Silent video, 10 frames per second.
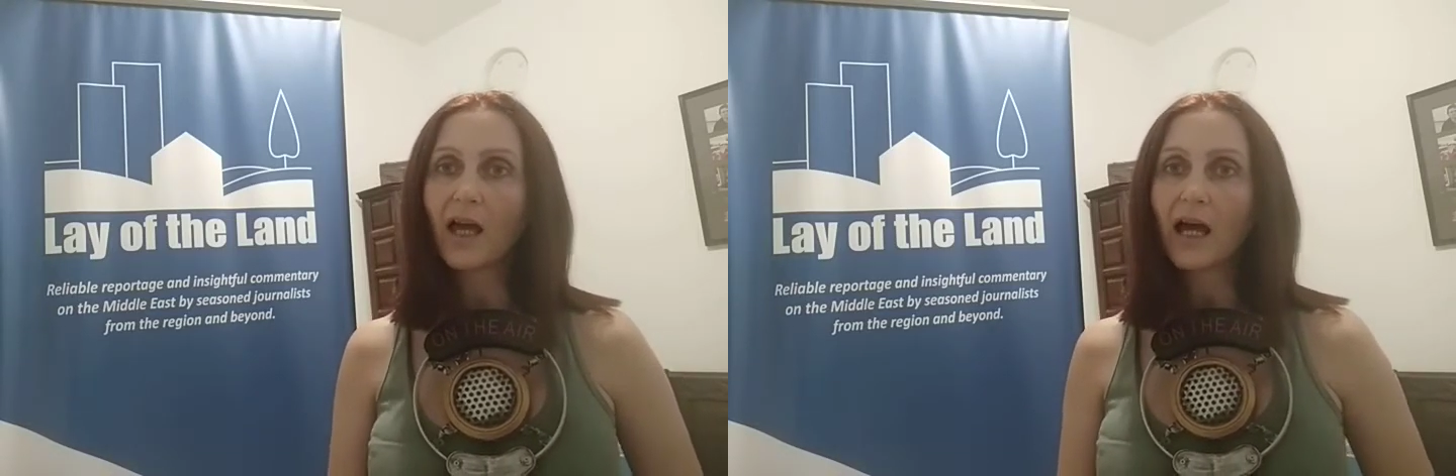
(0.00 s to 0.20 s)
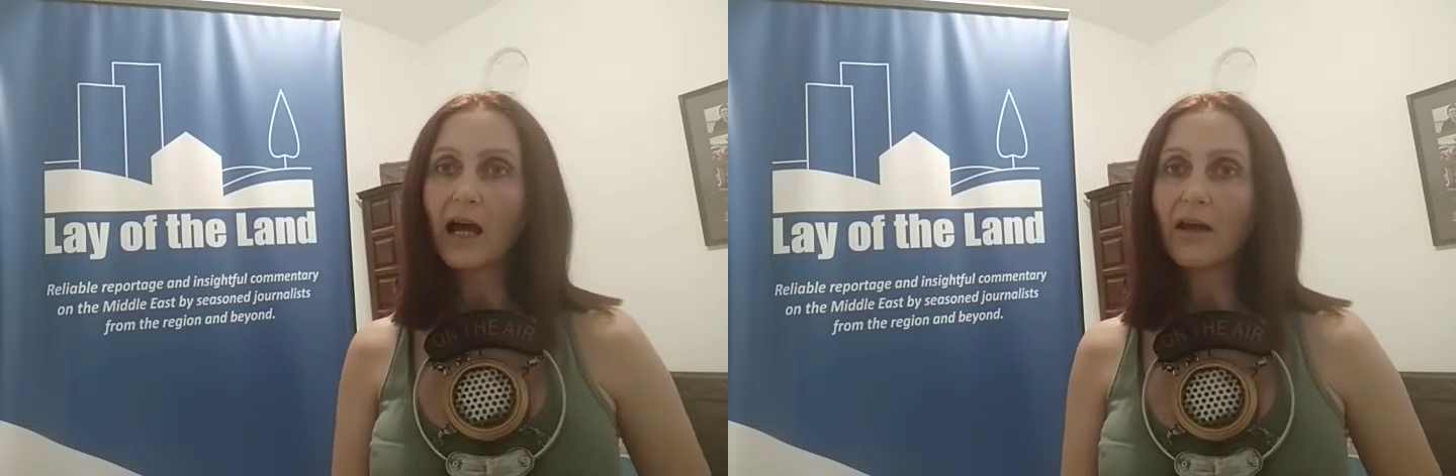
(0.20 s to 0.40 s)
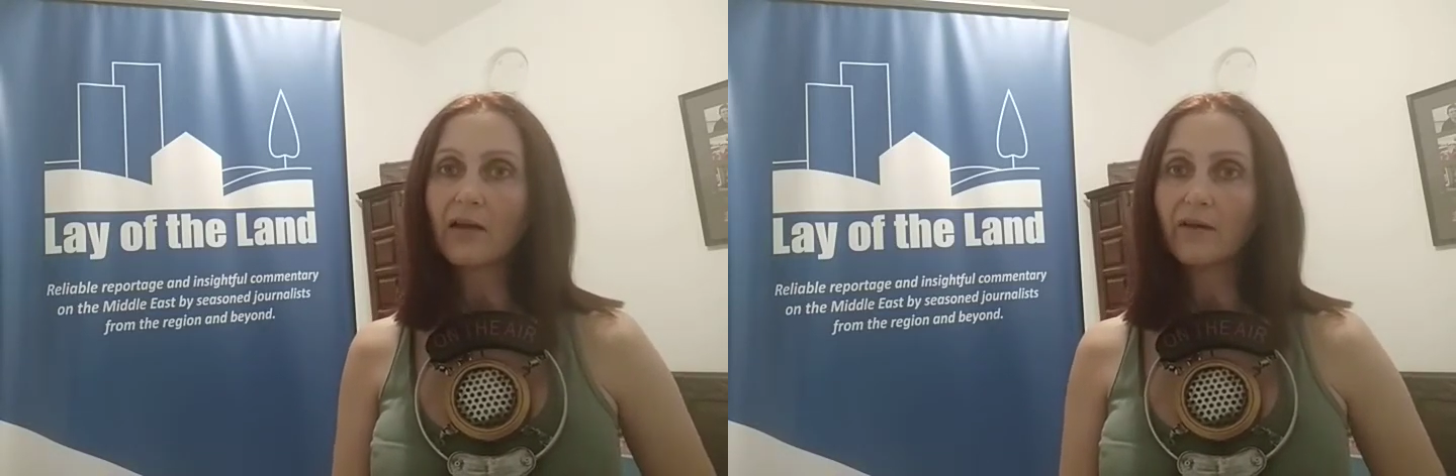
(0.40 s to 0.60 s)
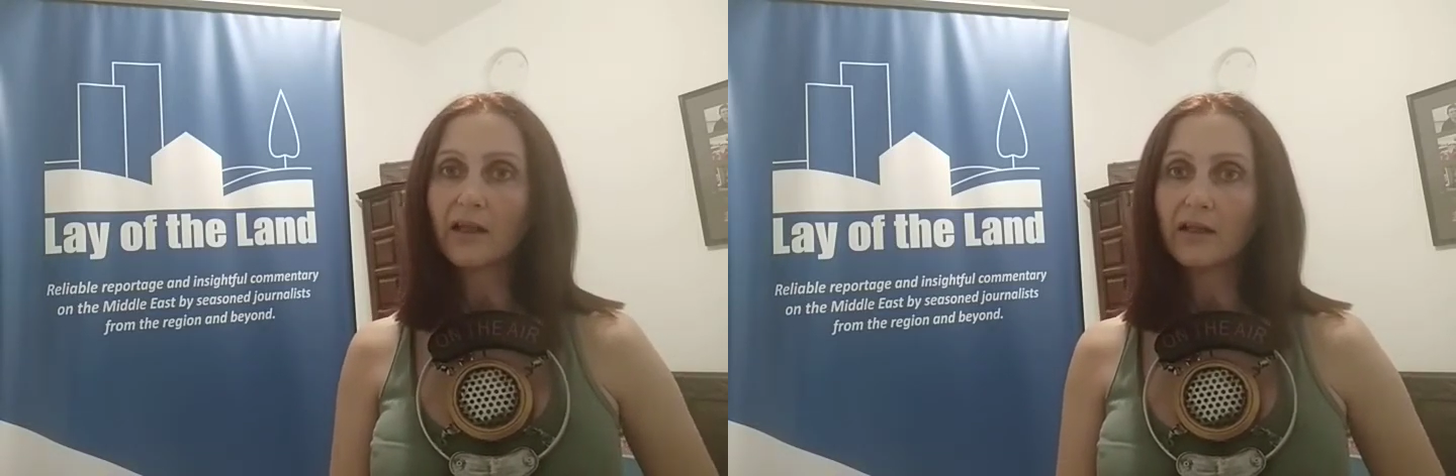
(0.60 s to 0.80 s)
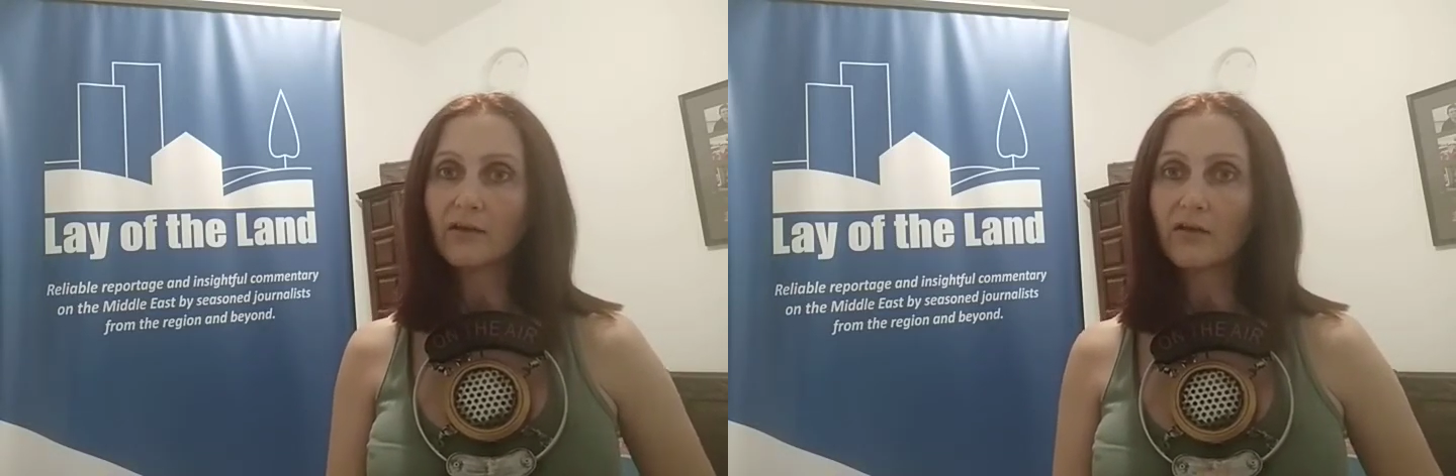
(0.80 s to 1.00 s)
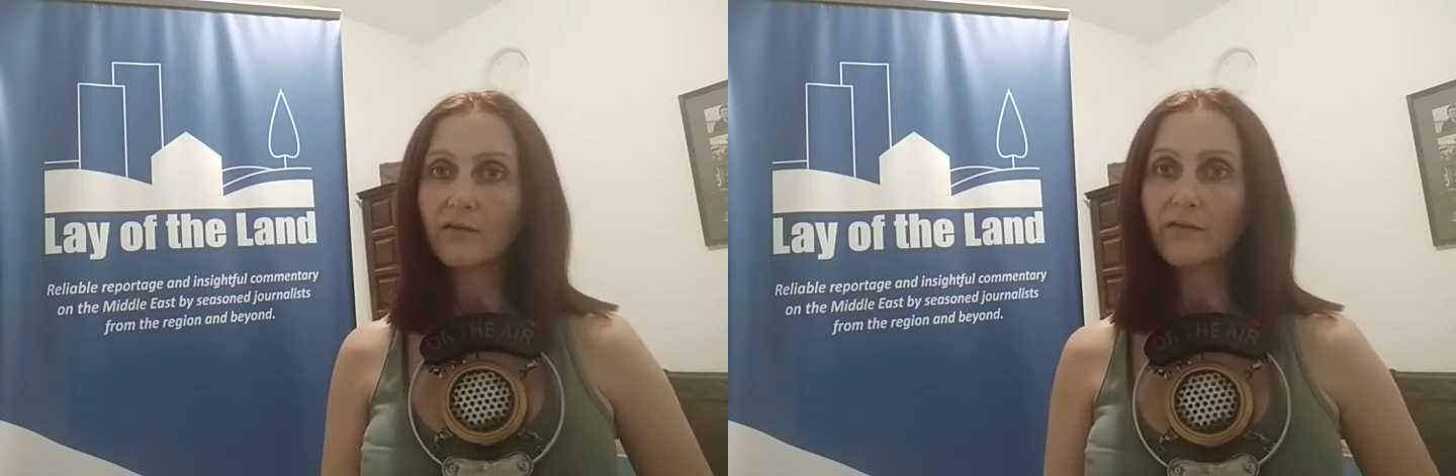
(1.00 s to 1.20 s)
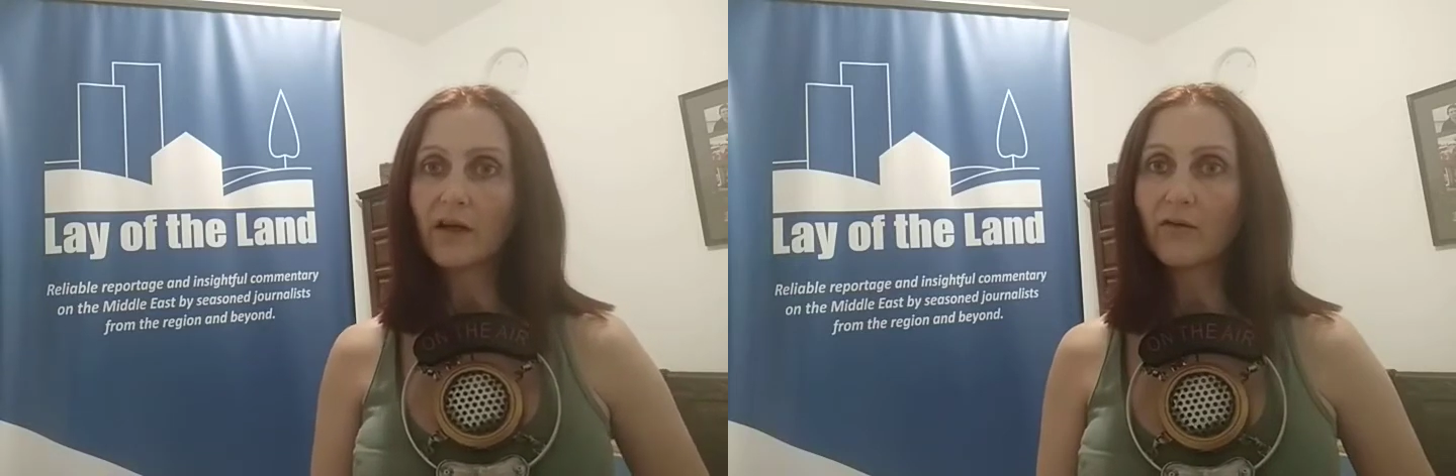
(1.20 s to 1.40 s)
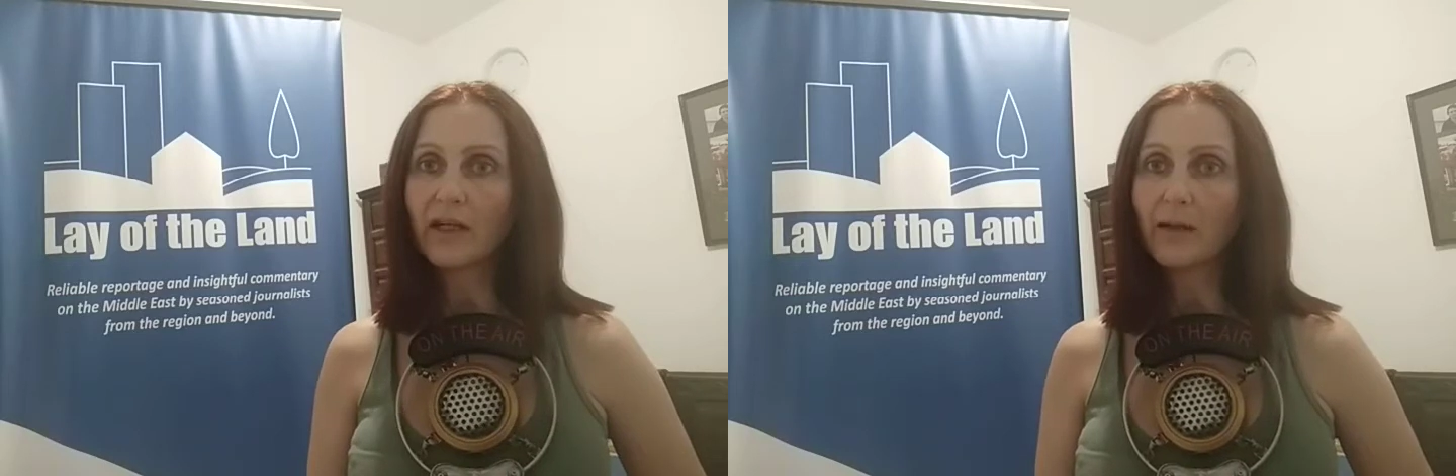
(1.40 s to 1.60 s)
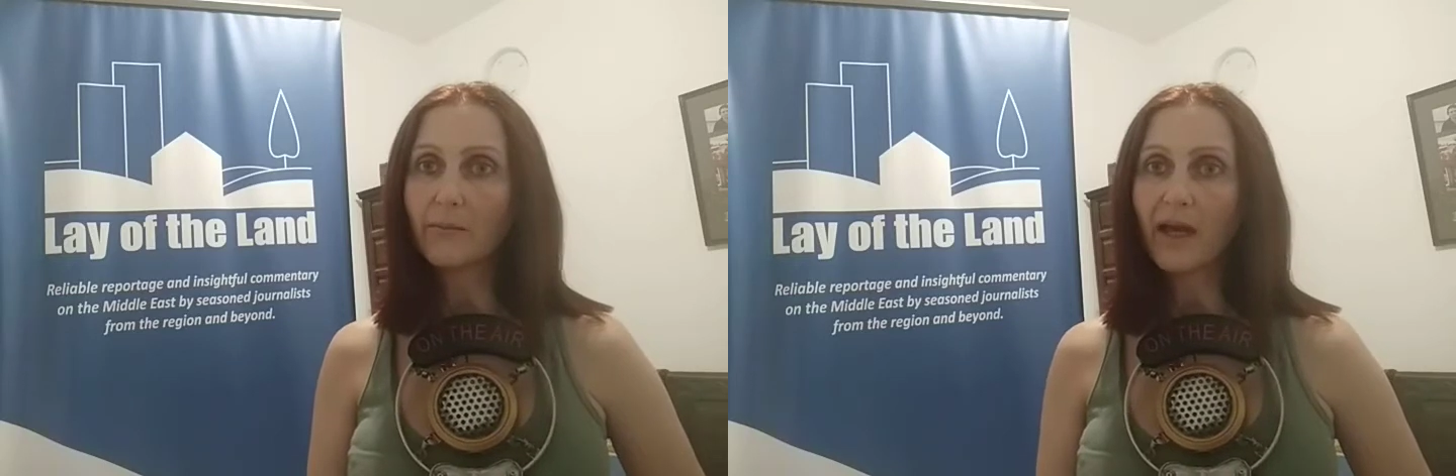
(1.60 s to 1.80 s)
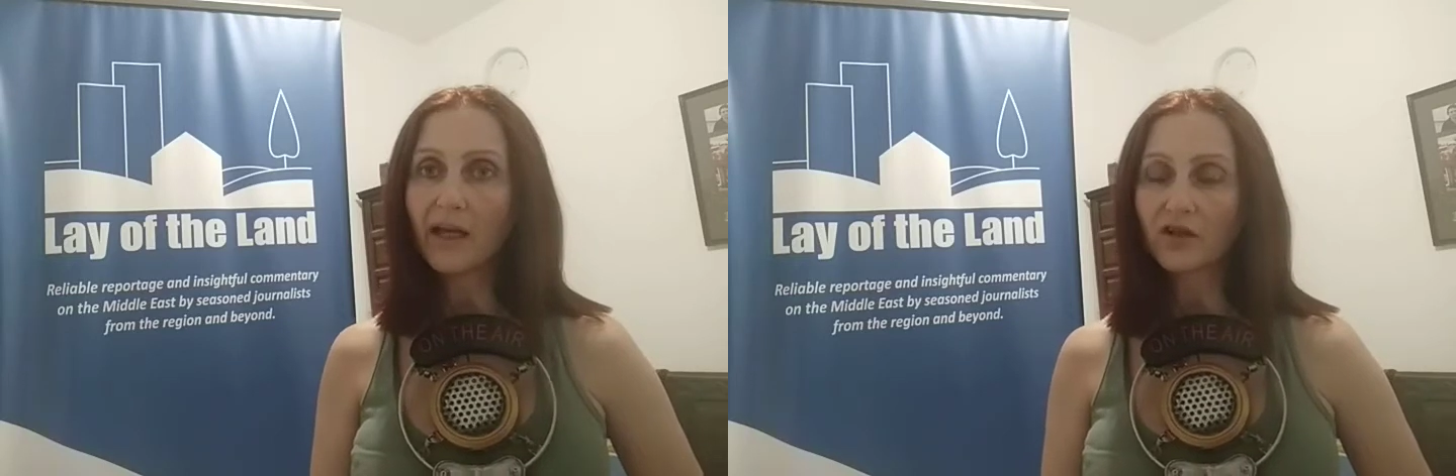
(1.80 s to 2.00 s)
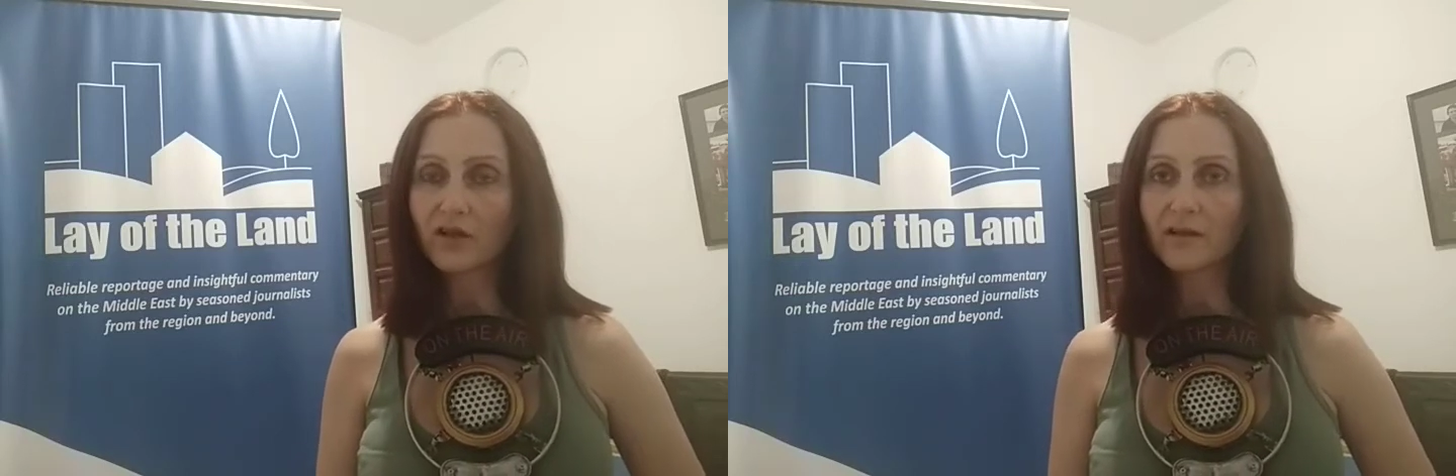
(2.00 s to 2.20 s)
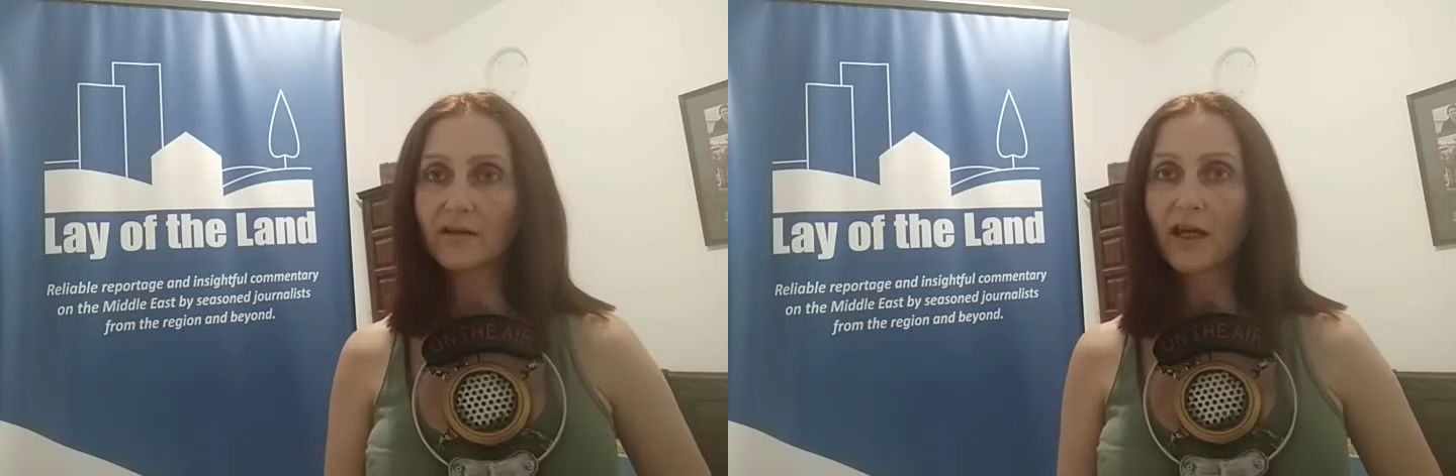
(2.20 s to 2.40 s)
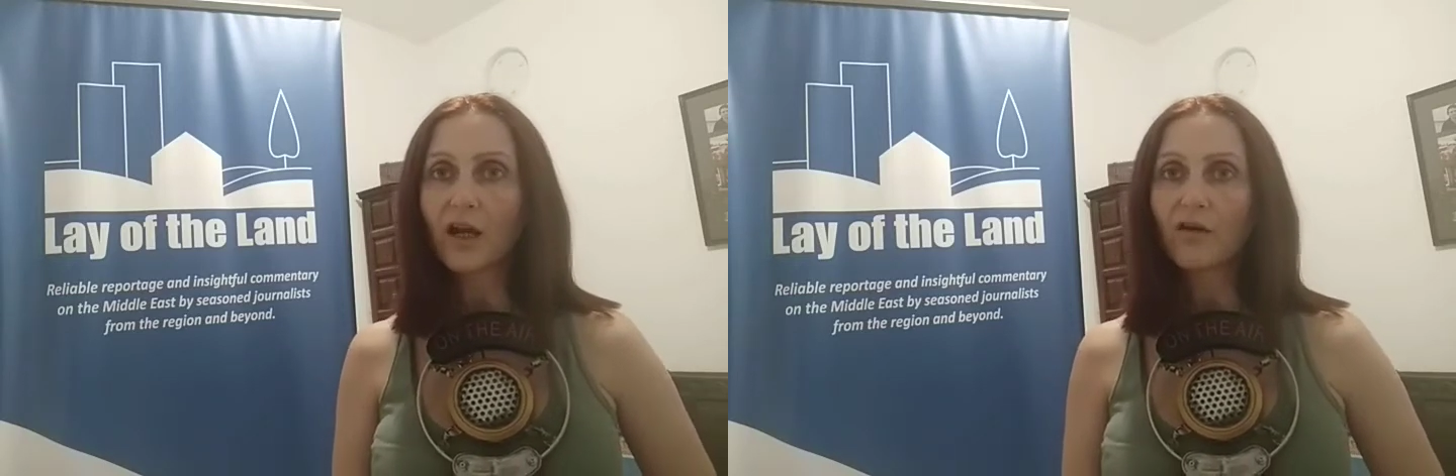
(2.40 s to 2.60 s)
However, in her very impassioned